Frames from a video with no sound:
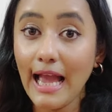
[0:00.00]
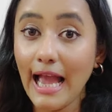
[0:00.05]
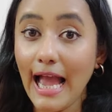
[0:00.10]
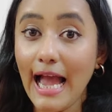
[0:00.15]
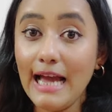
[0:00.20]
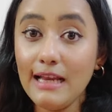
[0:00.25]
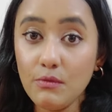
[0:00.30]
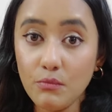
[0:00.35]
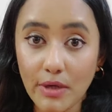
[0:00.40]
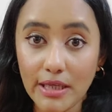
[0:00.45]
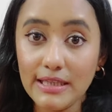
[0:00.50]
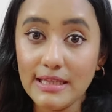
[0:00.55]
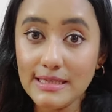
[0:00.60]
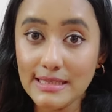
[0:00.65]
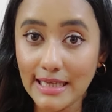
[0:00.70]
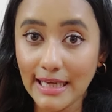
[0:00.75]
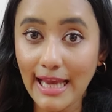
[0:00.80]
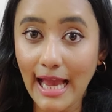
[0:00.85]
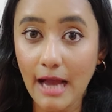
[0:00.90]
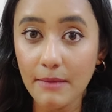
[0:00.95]
And when
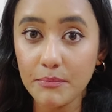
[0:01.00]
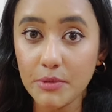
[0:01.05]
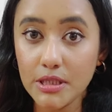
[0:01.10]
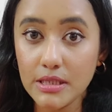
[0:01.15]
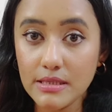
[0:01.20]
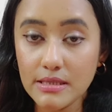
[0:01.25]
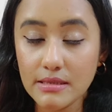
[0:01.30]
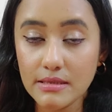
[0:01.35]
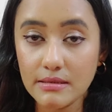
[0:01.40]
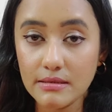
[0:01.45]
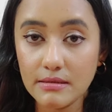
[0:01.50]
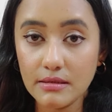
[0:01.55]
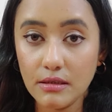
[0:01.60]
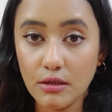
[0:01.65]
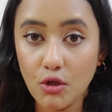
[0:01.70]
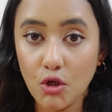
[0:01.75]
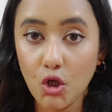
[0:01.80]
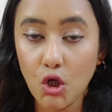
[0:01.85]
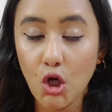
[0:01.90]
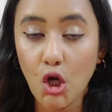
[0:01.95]
this thing happens,
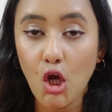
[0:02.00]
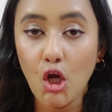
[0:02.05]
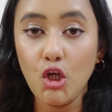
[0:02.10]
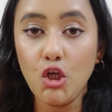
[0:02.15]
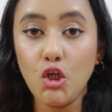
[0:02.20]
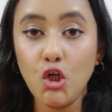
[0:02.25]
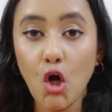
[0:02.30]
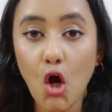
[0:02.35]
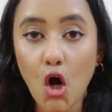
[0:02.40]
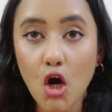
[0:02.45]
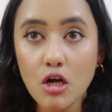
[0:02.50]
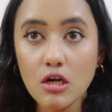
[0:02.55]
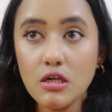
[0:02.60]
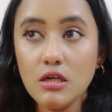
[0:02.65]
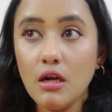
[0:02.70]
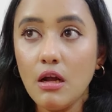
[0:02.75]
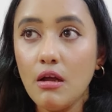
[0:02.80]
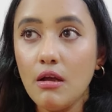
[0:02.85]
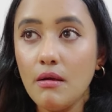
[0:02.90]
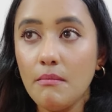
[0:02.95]

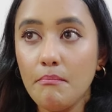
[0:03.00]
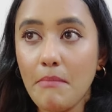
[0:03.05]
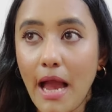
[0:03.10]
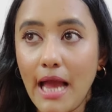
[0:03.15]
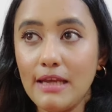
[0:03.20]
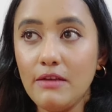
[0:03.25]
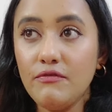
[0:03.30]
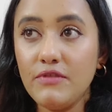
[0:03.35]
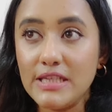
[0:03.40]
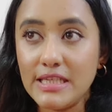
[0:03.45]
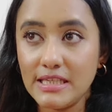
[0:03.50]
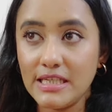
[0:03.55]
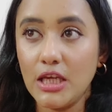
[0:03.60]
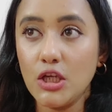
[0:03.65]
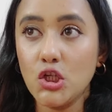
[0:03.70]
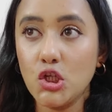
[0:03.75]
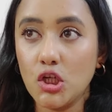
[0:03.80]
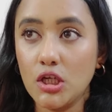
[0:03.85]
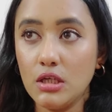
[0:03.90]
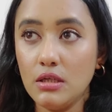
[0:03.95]
your
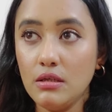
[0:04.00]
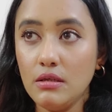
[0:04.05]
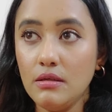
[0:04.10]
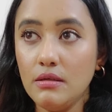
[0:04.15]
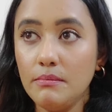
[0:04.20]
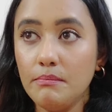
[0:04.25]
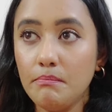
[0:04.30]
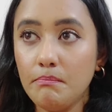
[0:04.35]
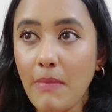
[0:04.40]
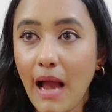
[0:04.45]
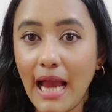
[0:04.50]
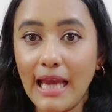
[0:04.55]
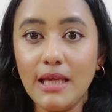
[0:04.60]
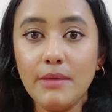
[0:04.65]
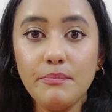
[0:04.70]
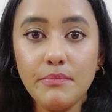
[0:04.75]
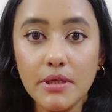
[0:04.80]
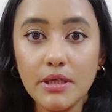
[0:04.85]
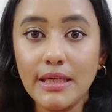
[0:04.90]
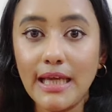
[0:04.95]
manifestation
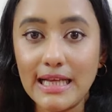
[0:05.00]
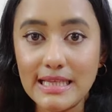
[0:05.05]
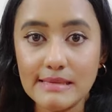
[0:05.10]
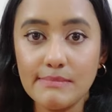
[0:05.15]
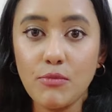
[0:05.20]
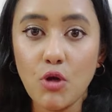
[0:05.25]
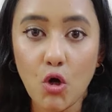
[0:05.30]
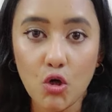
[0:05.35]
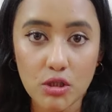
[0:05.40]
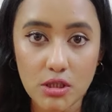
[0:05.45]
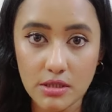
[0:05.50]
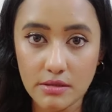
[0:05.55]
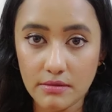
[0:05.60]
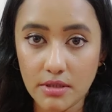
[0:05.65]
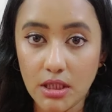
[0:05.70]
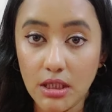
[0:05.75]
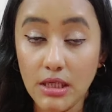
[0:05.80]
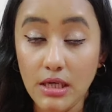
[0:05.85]
pipe gets blocked.